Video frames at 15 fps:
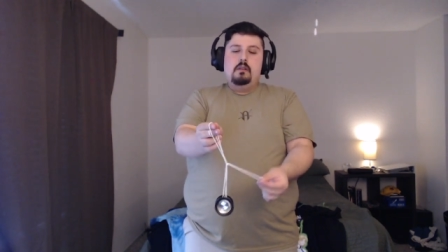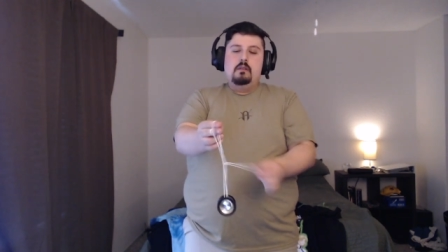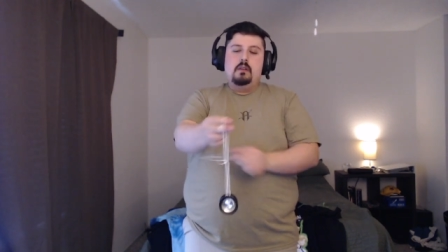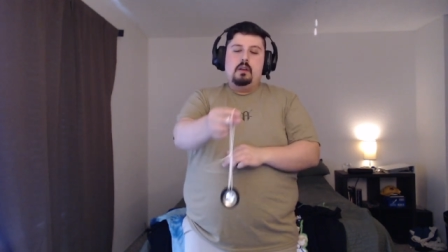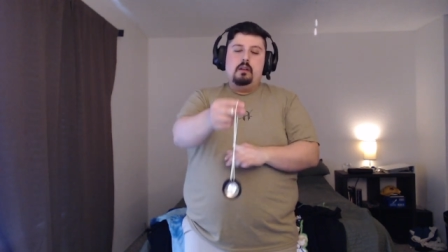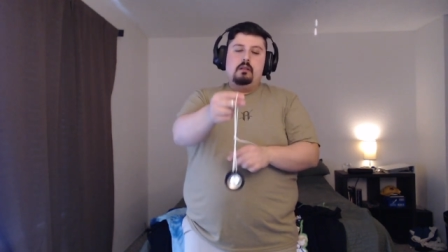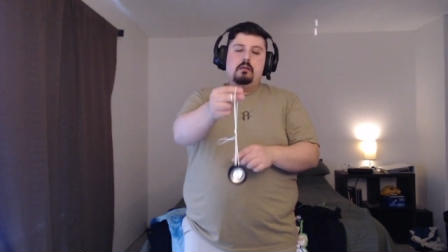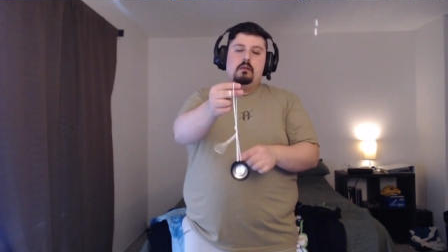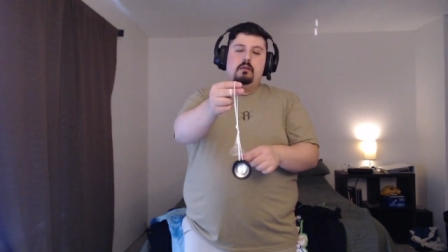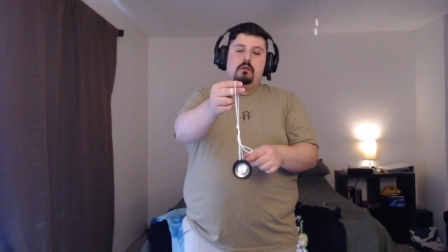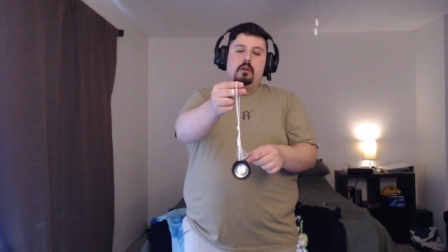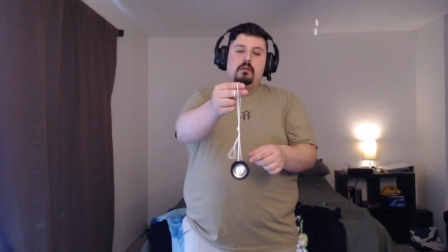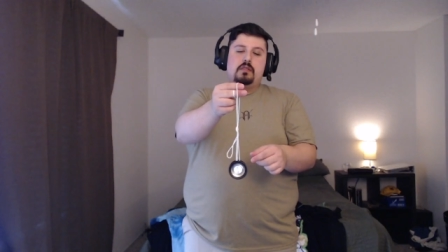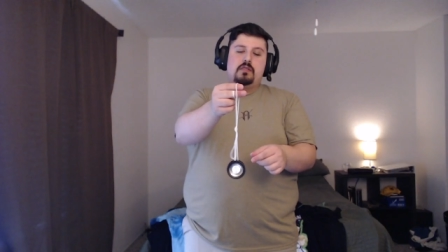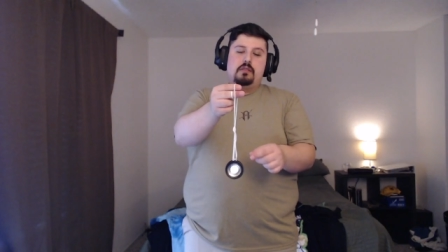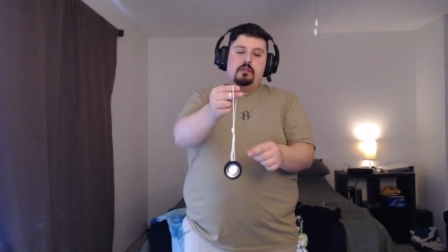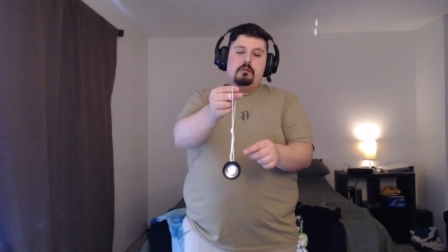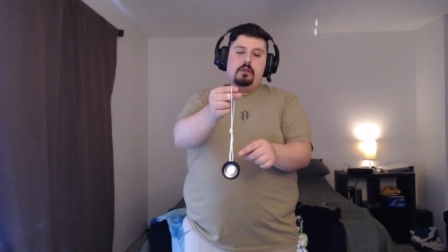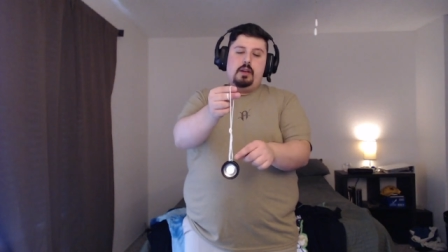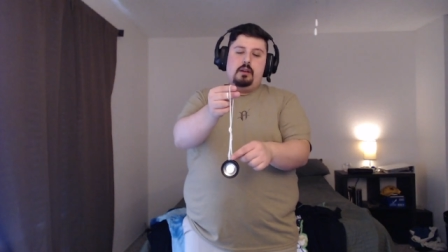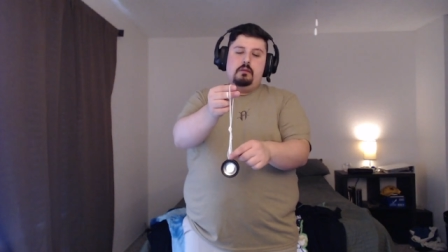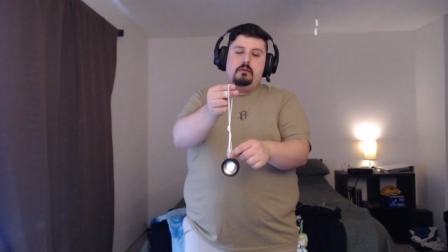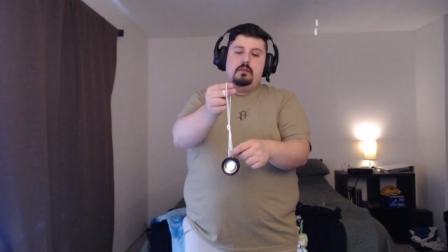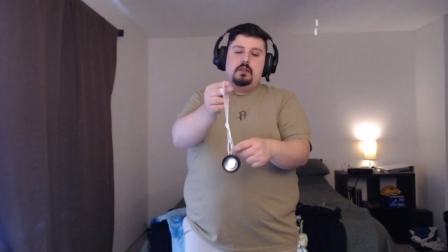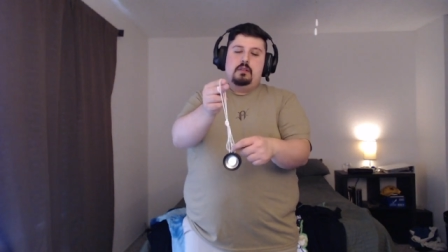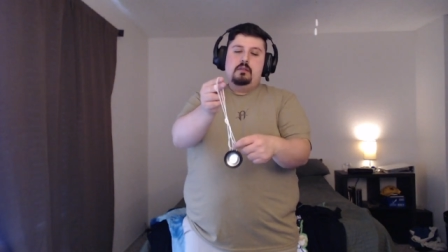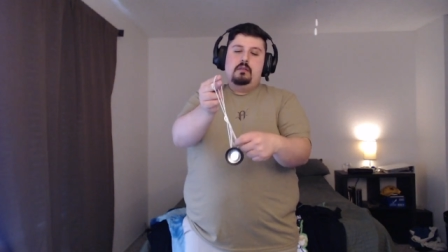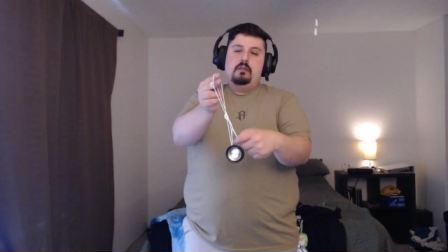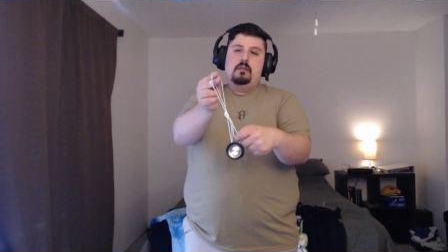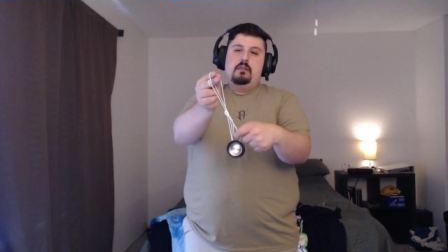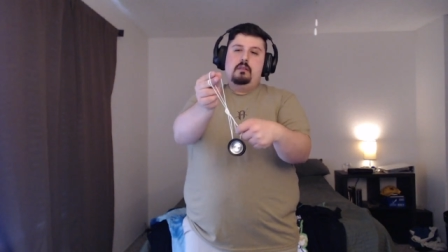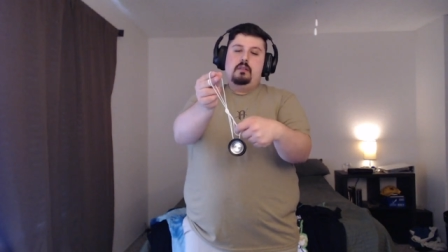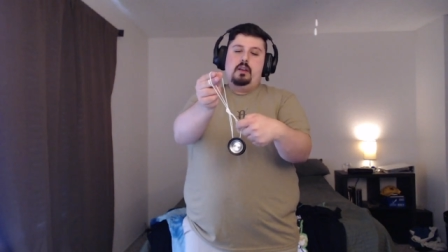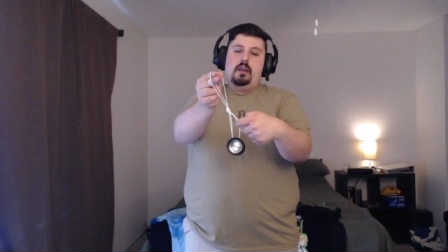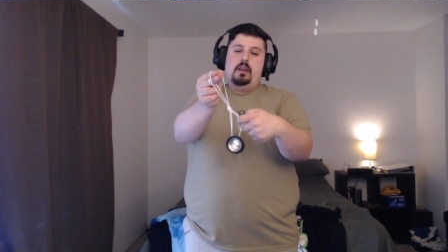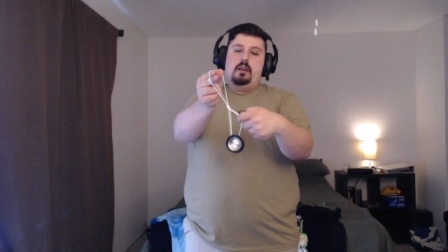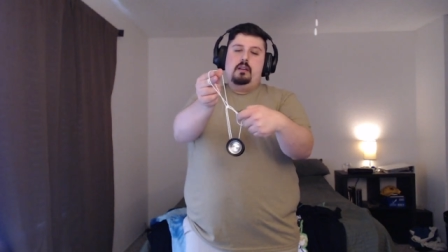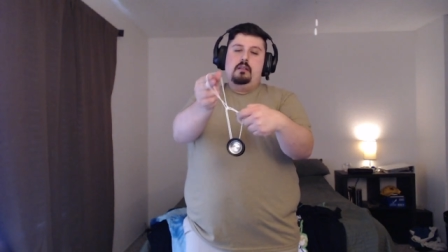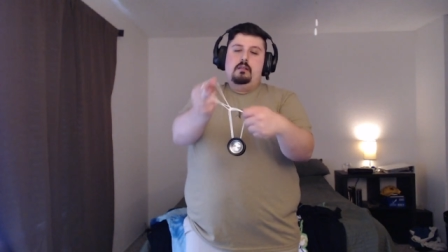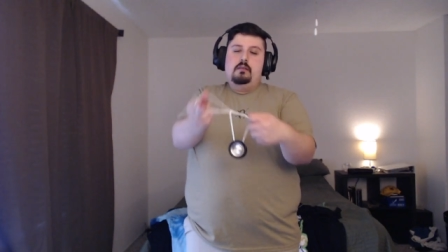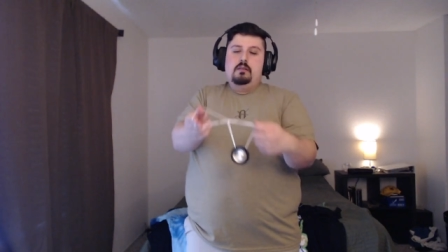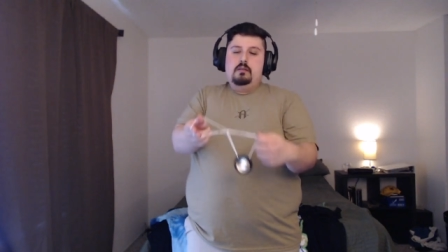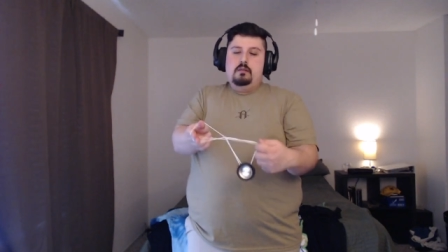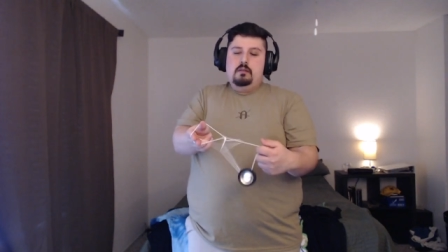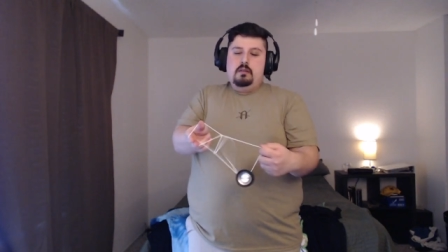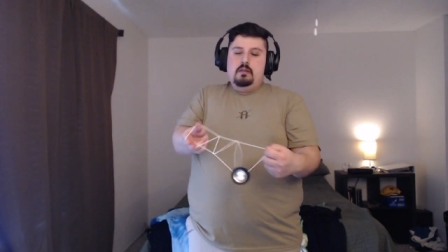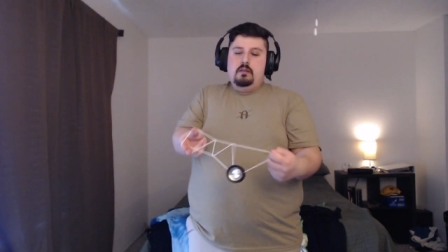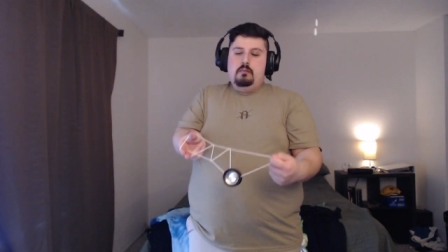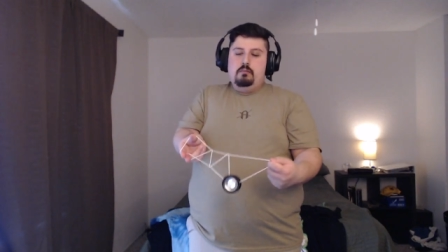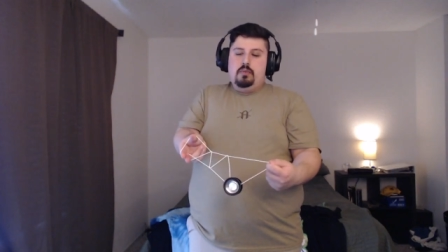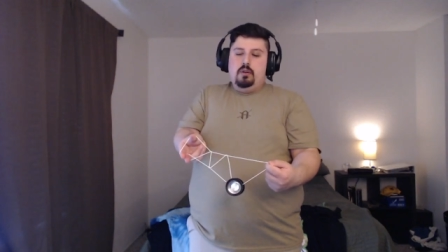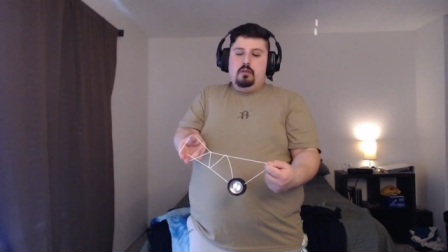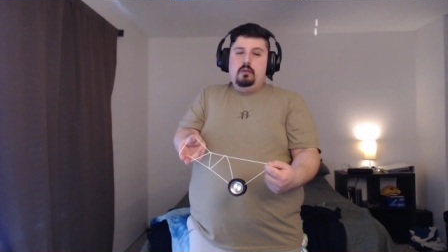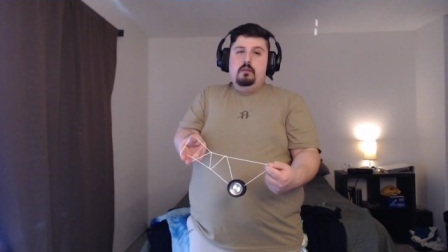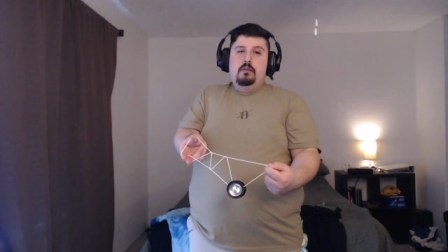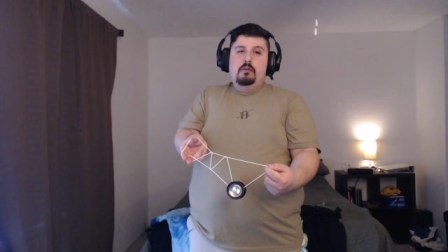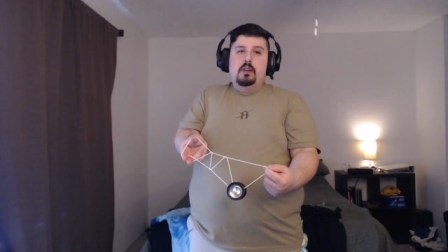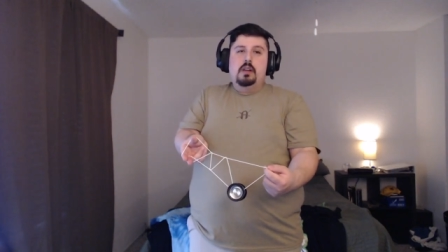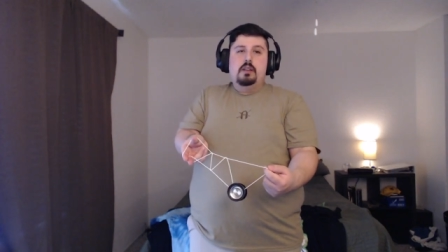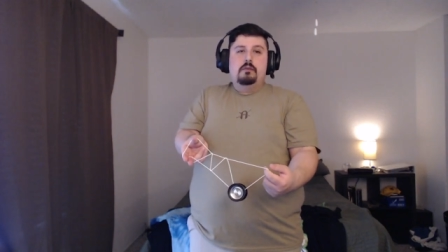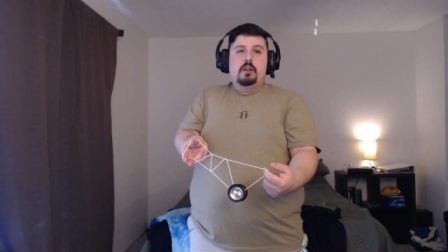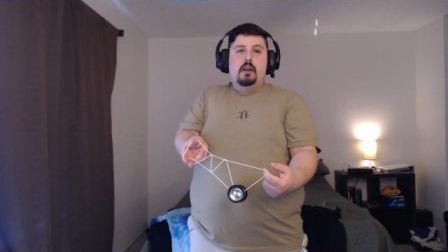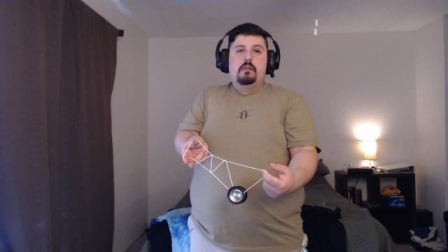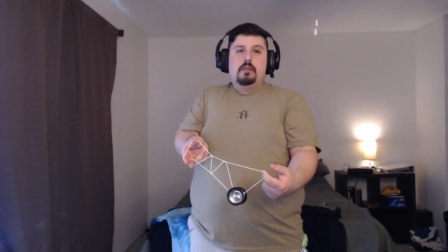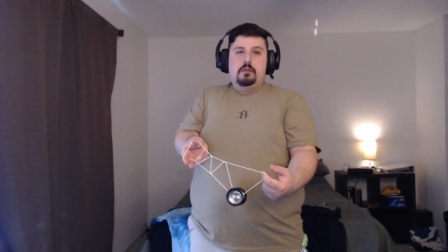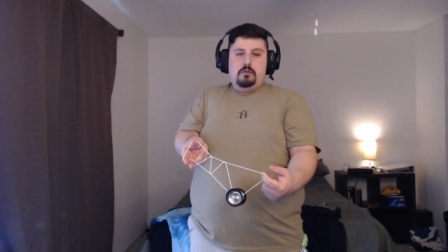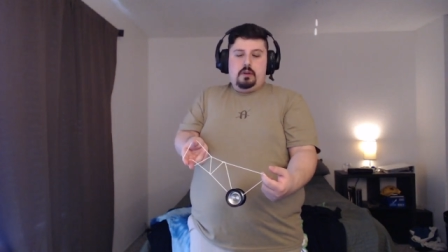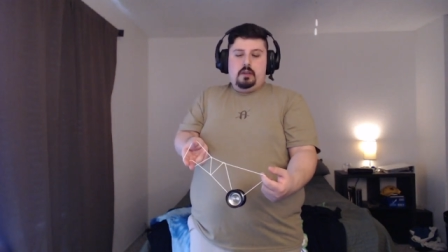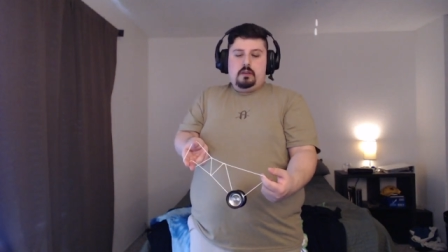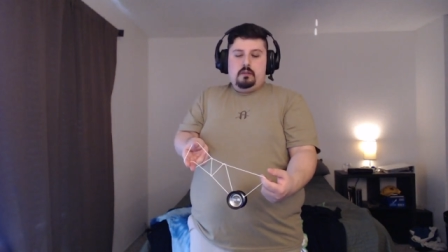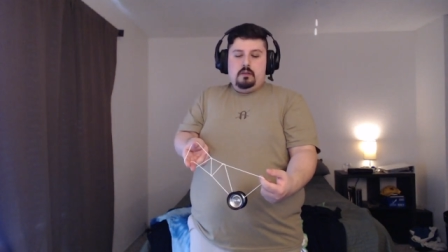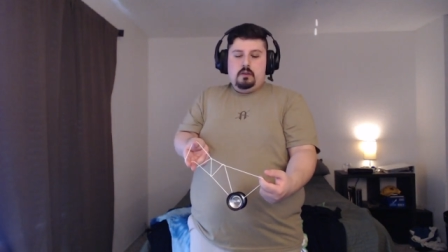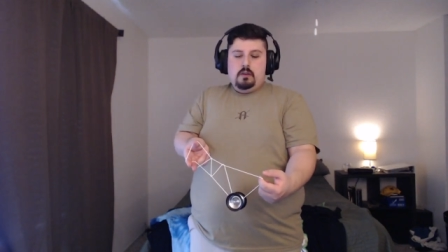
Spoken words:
And throw the string around and pull, and you've got the trick.